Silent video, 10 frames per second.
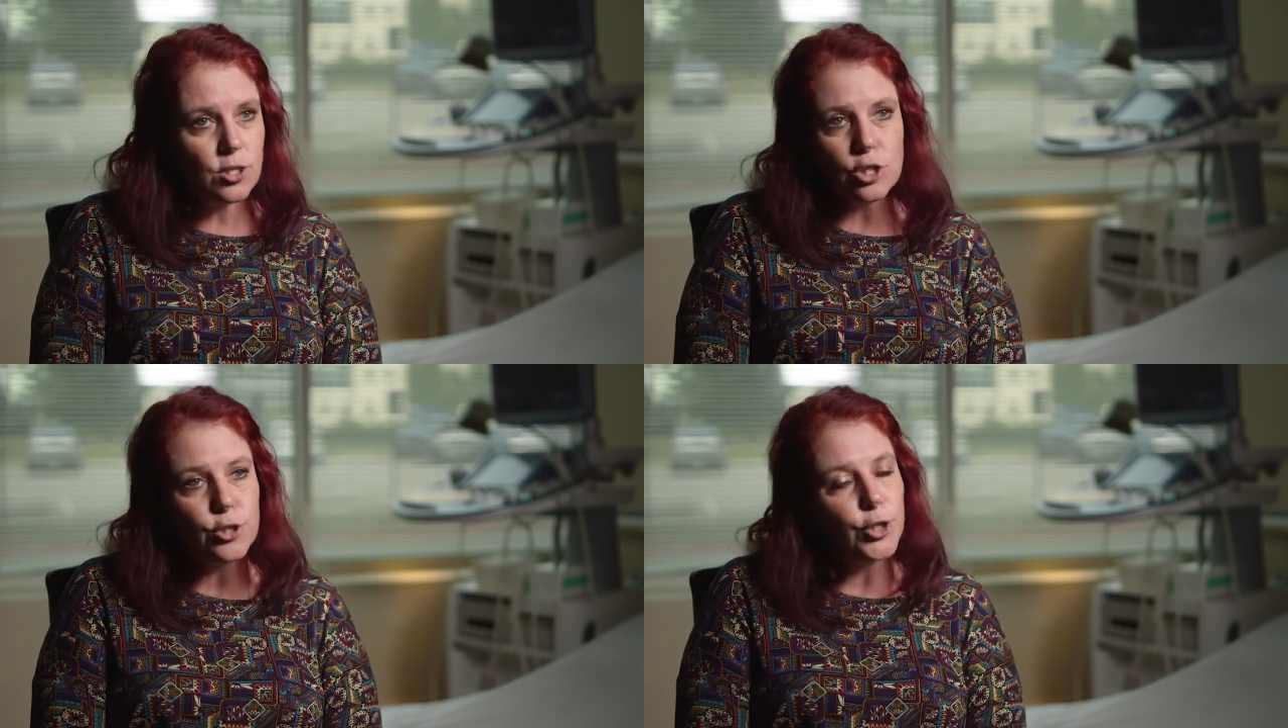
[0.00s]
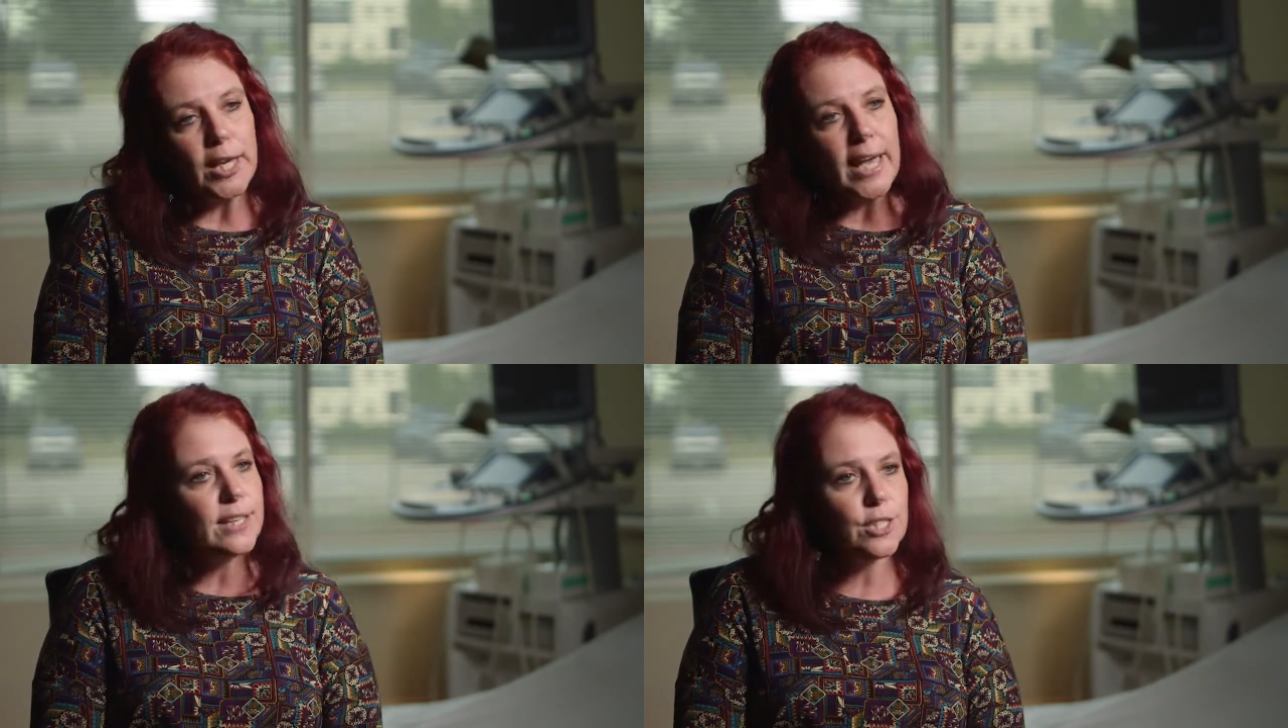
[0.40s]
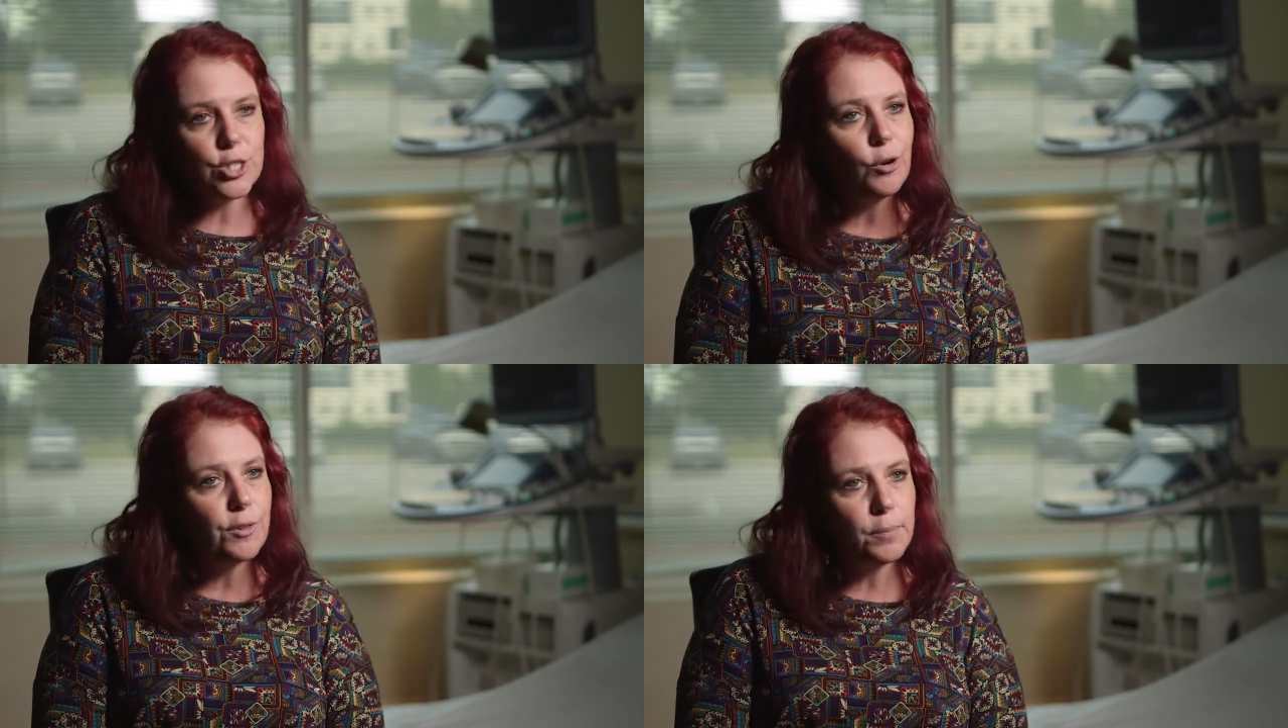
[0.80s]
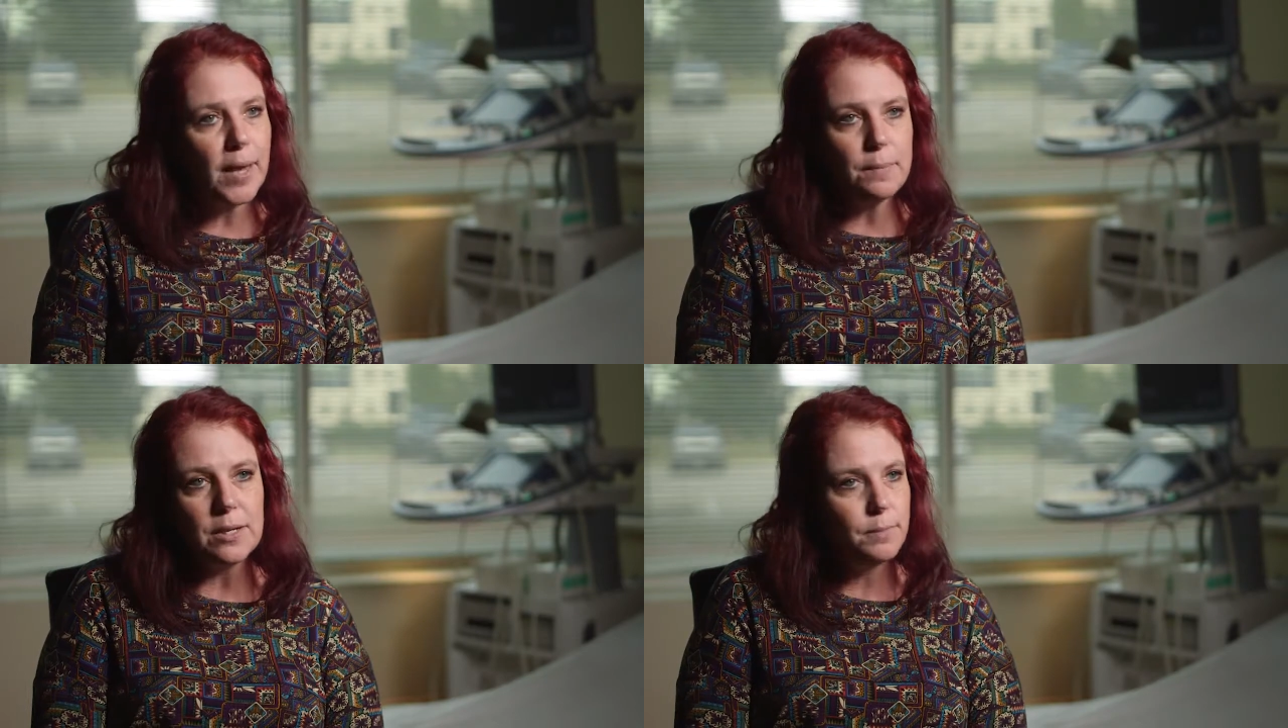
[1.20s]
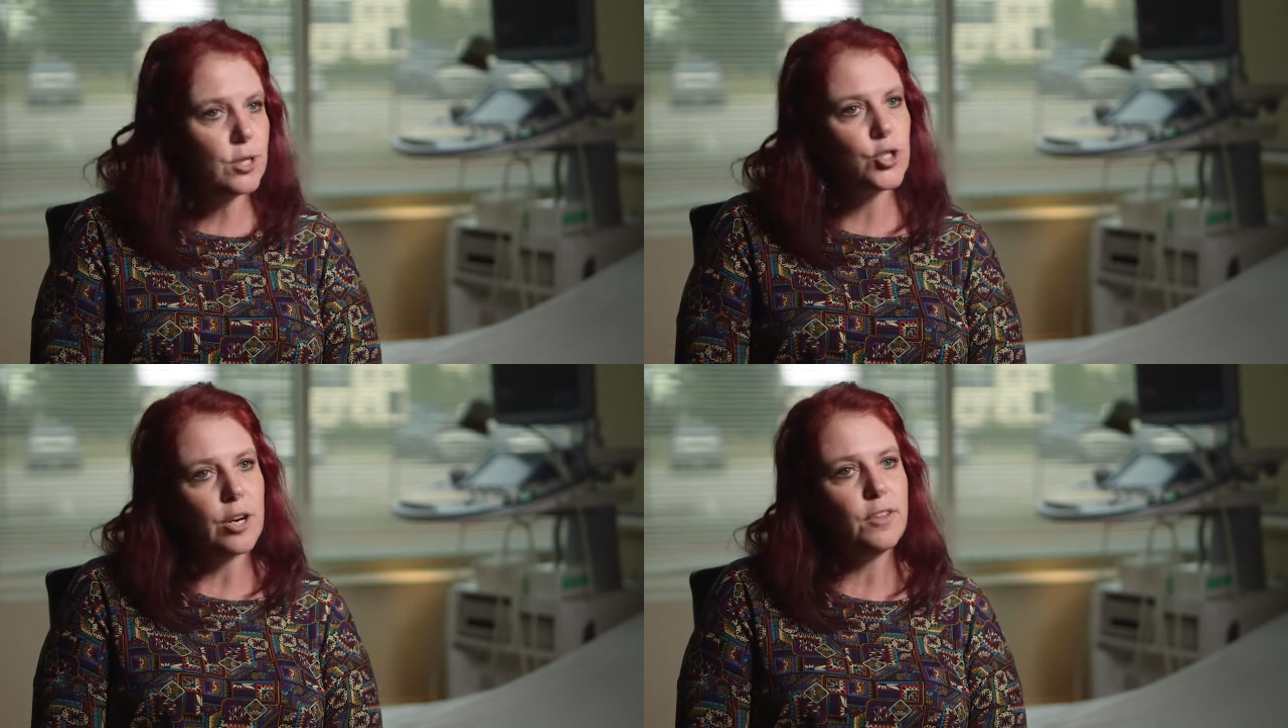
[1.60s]
just looking head to toe at the baby to make
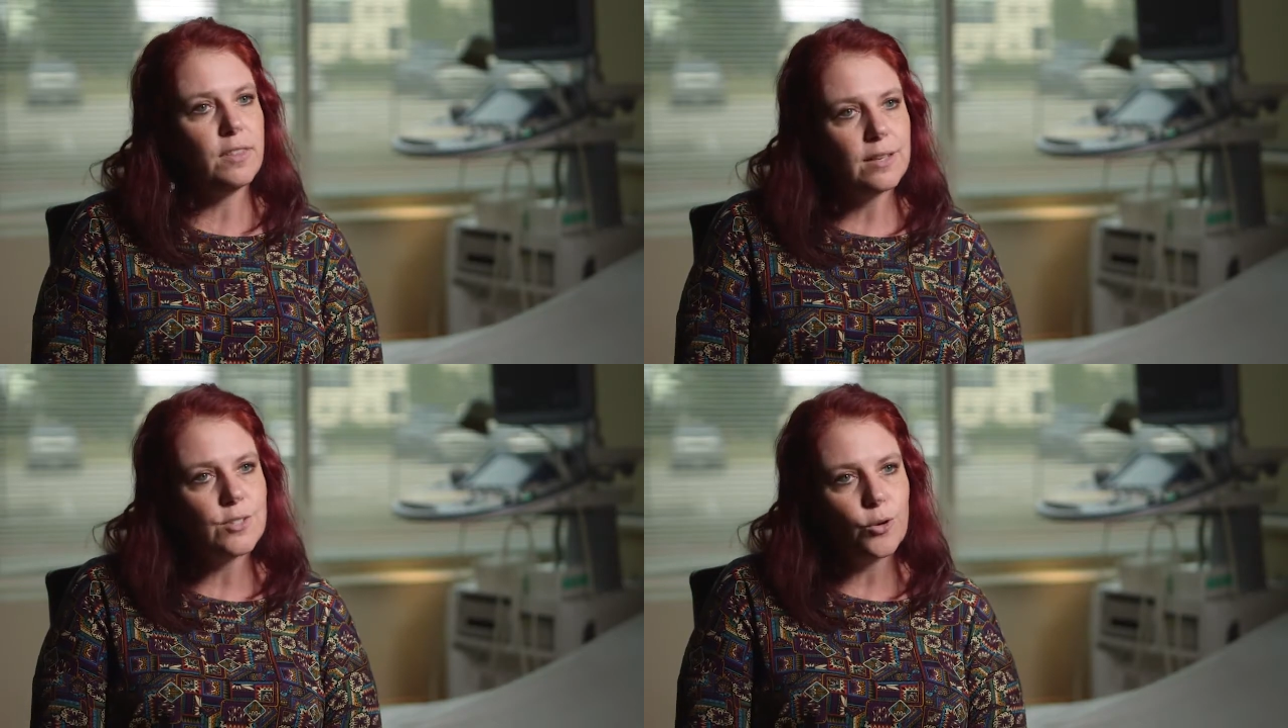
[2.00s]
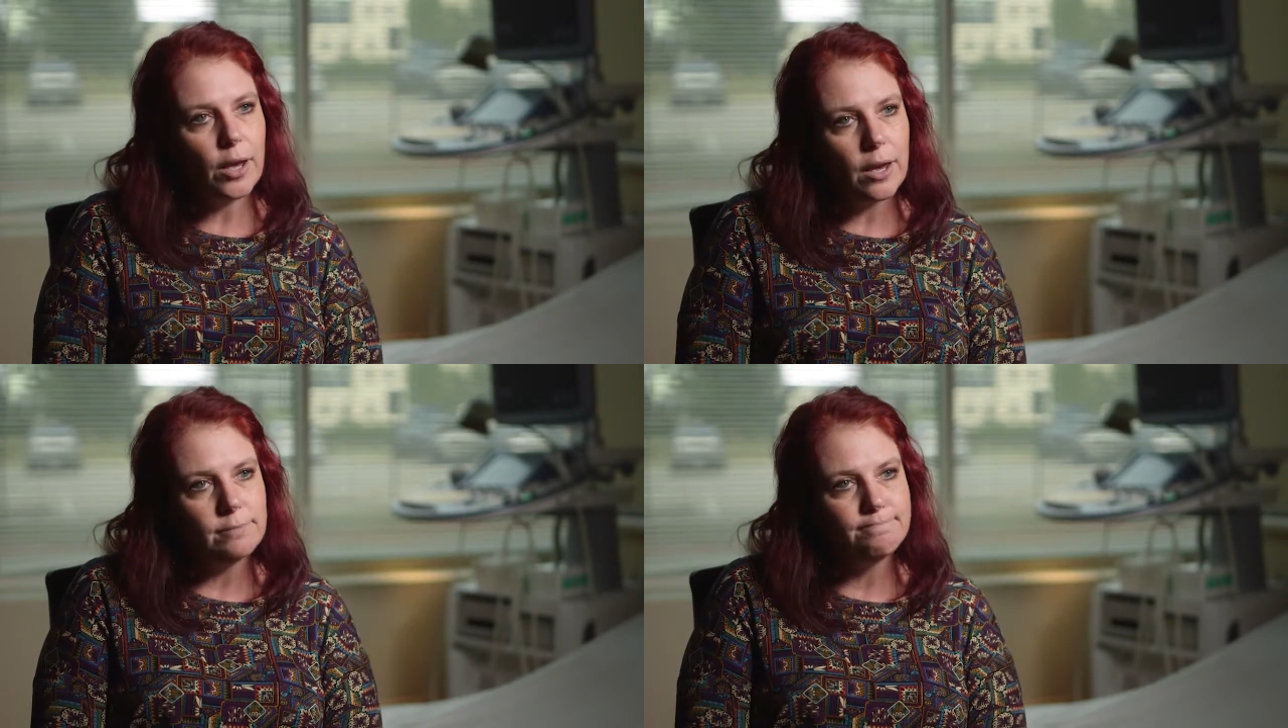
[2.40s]
sure everything is okay.